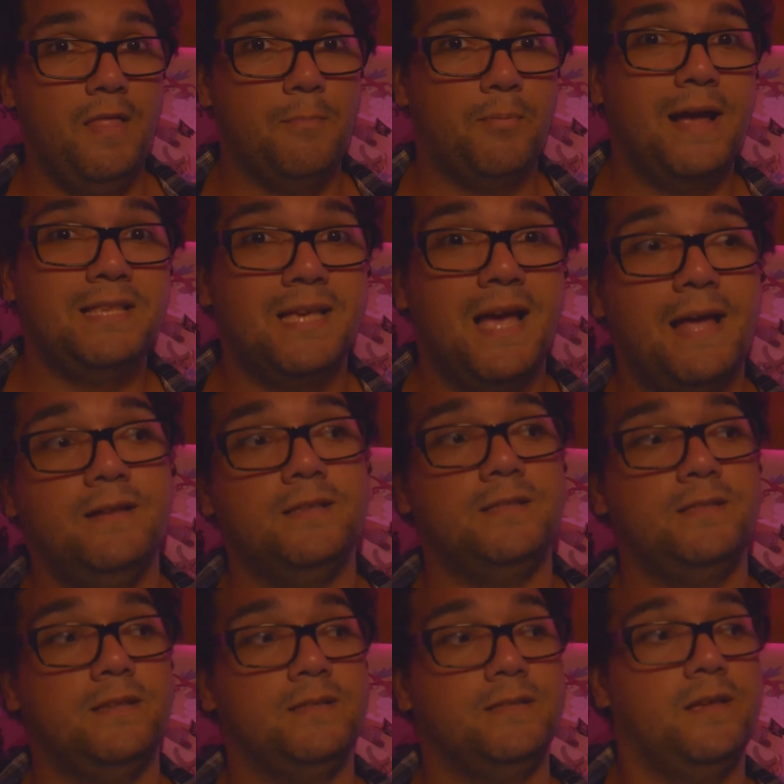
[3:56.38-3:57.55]
the bright side,
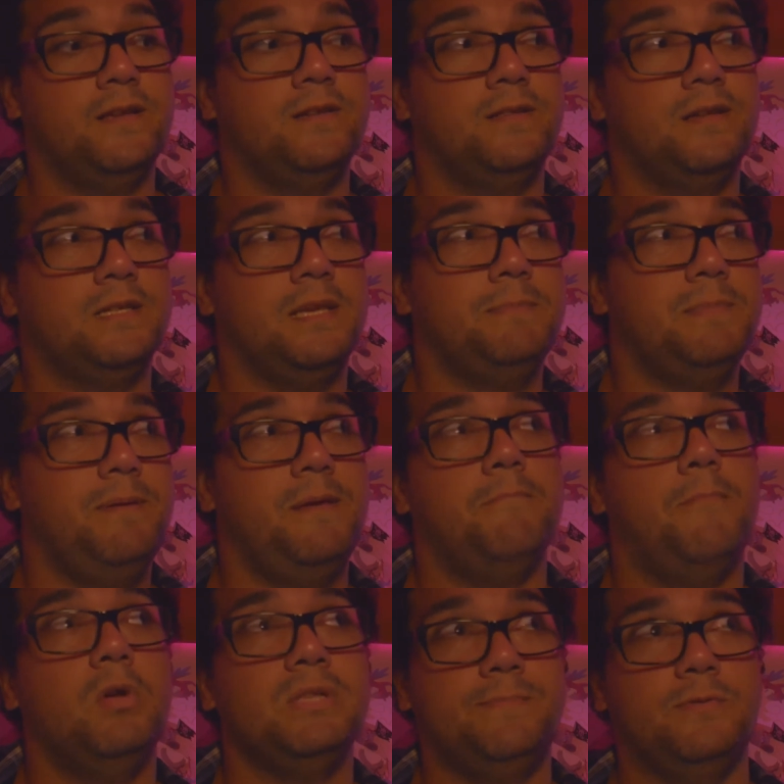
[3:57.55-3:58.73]
there seem to be
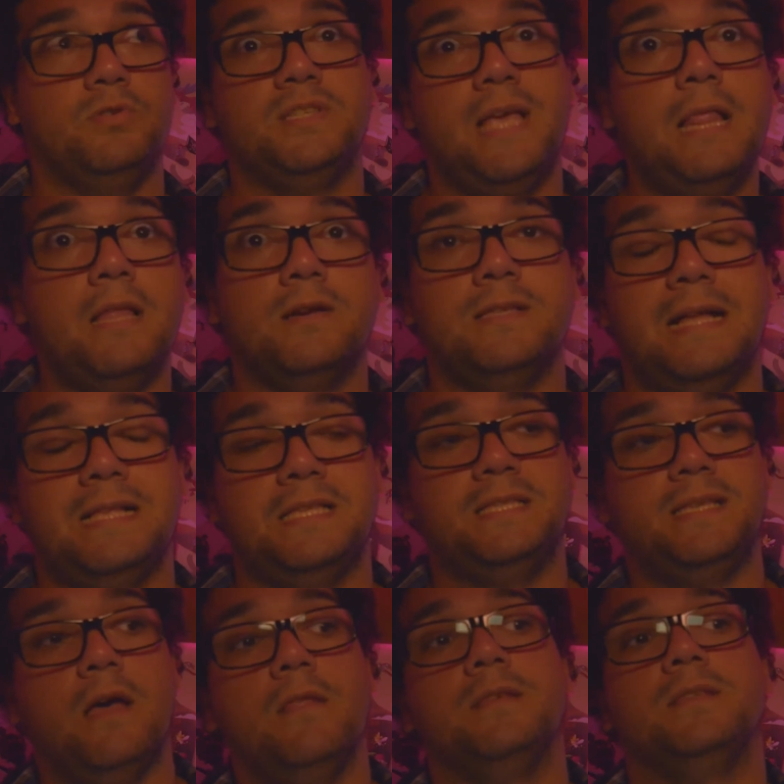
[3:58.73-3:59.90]
multiple sellers that
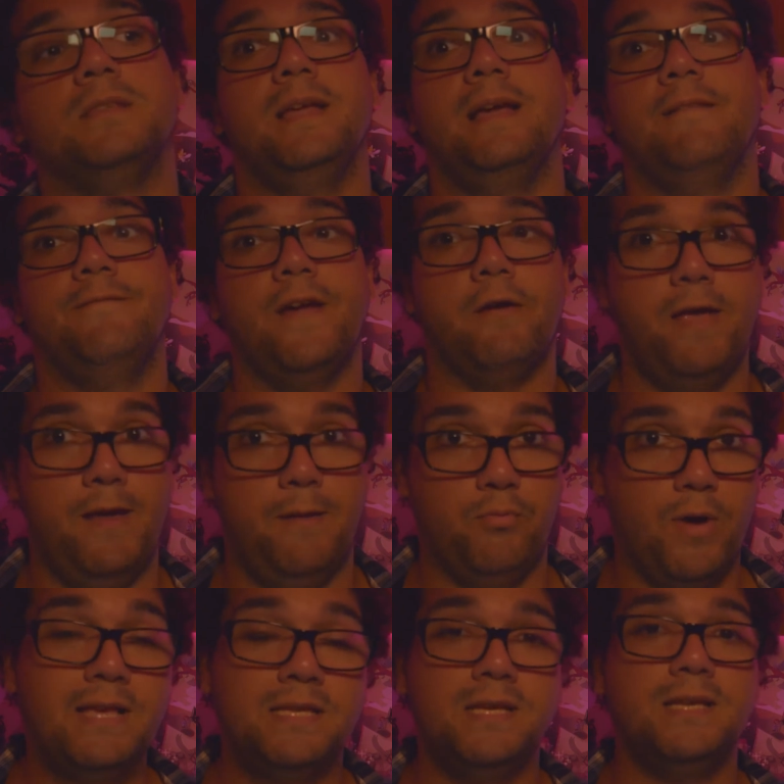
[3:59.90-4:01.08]
sell this at varying
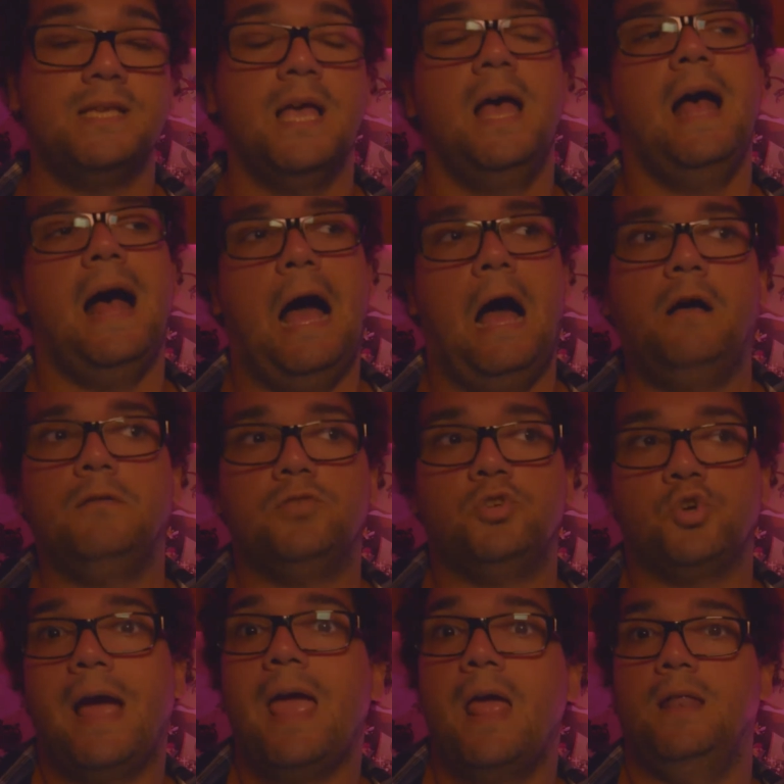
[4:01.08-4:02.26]
prices. I'll
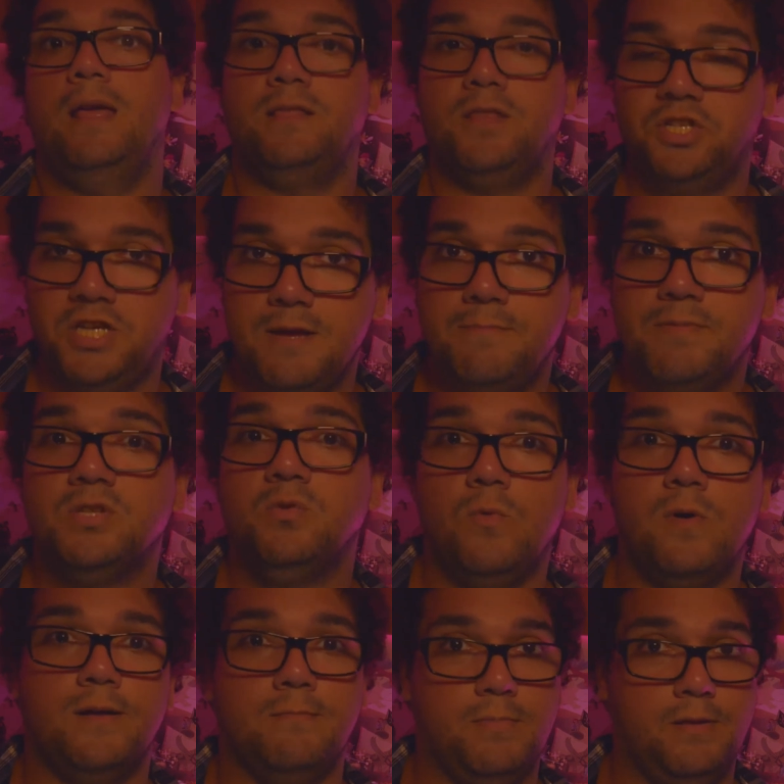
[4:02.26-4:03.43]
try and link the cheapest
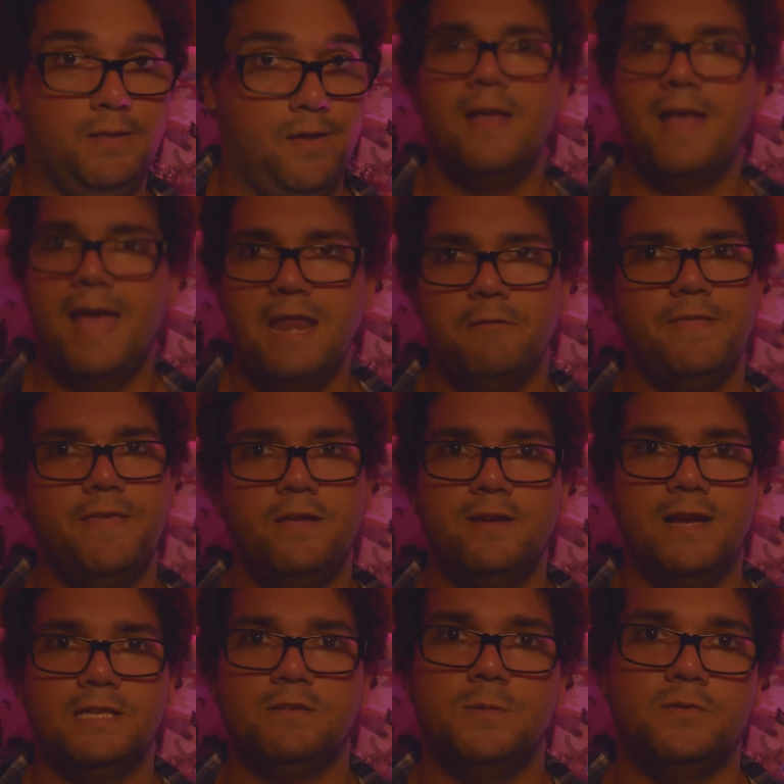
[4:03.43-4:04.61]
one below. Anyway, thank you
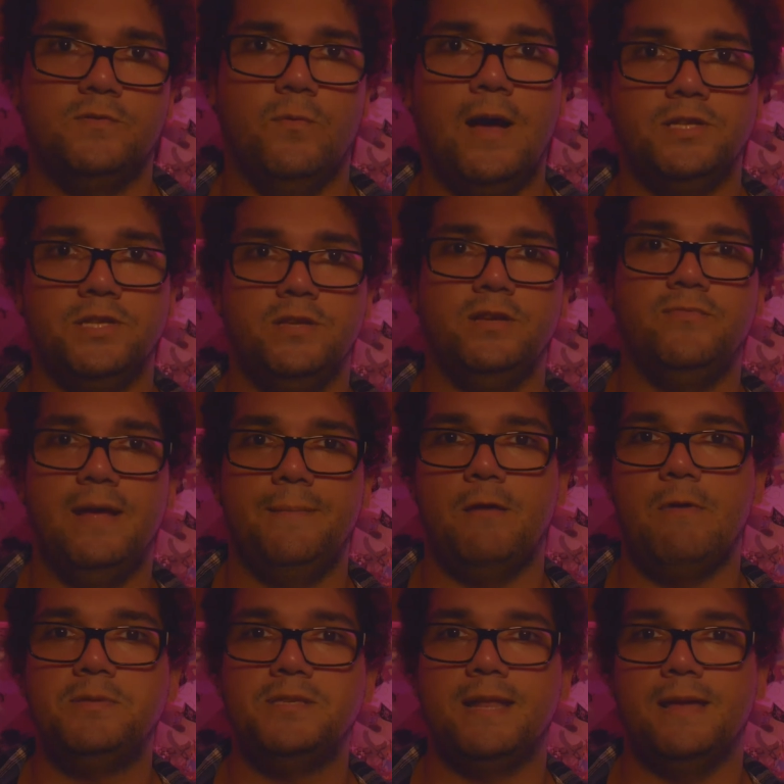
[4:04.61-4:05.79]
guys so much for watching. You can find my
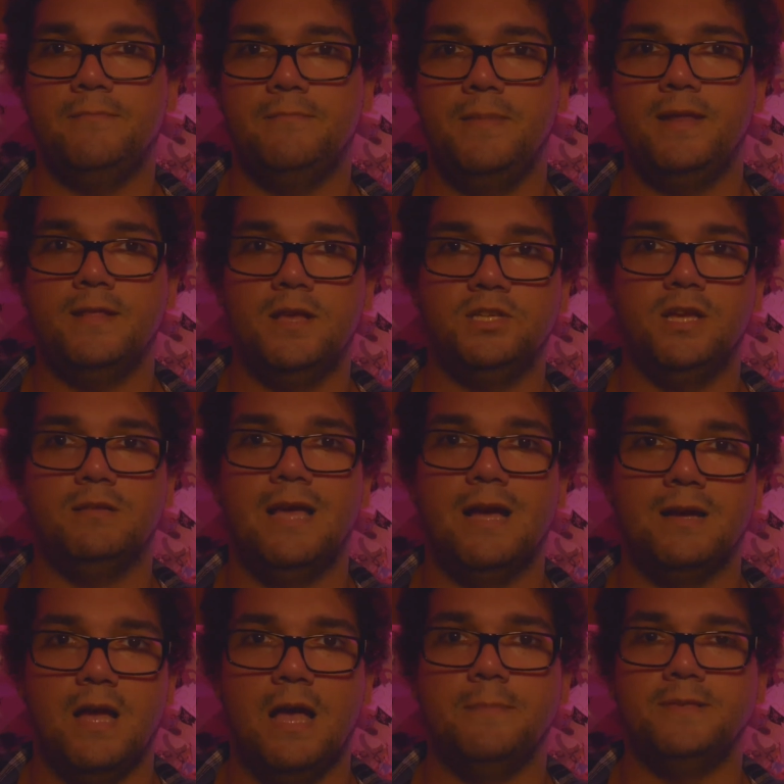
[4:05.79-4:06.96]
website at
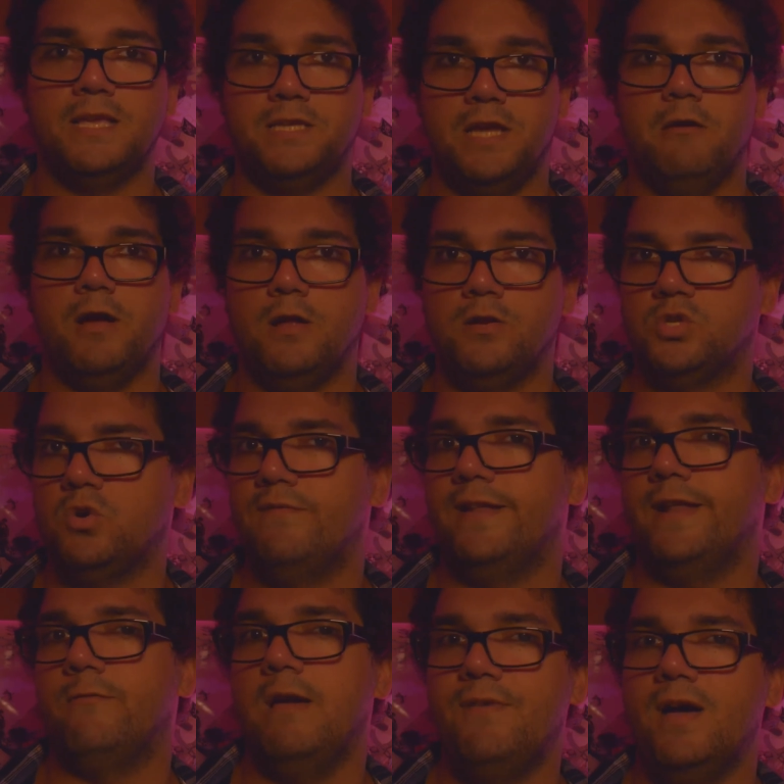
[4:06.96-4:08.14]

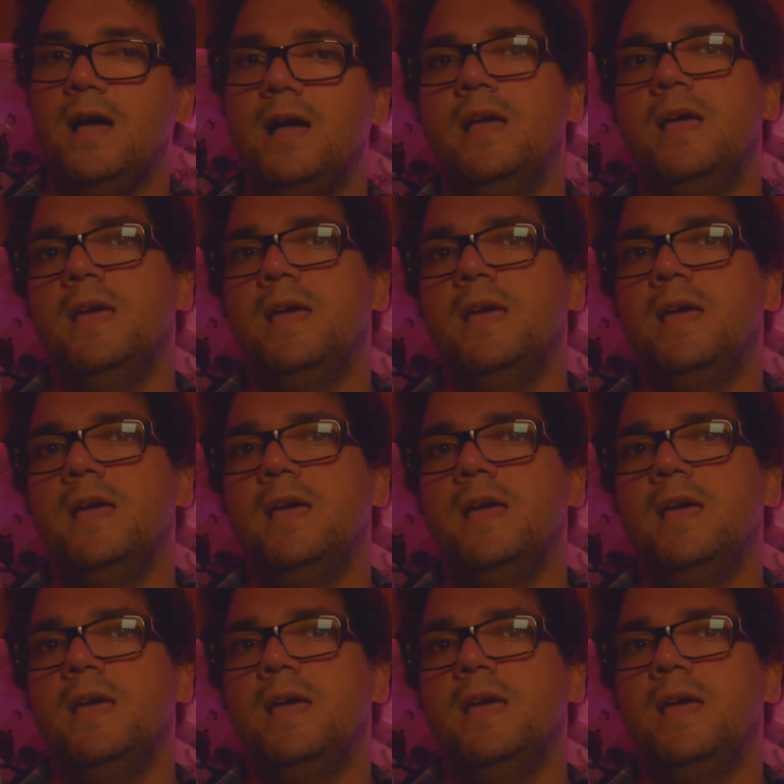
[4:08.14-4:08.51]
meinanutshell.com/Erik_Villanueva.